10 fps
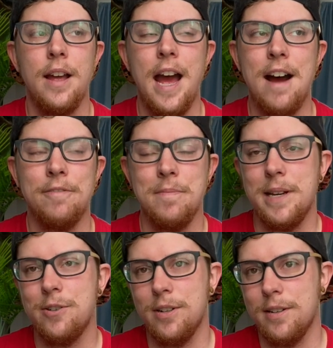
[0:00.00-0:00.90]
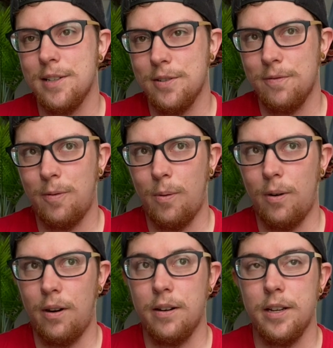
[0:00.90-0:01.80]
affirmations
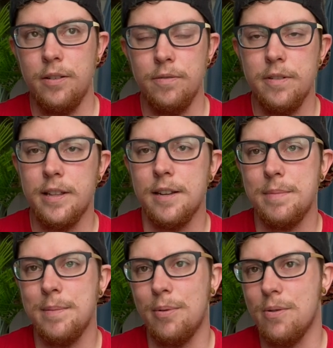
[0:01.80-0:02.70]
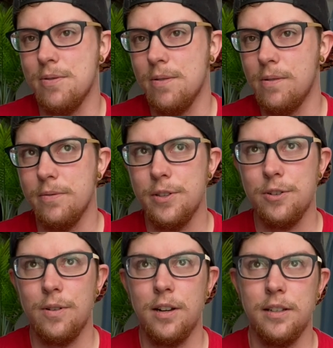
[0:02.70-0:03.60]
for youth and people
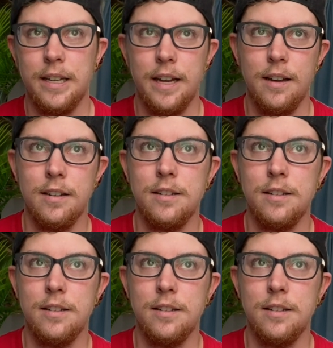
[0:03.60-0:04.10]
struggling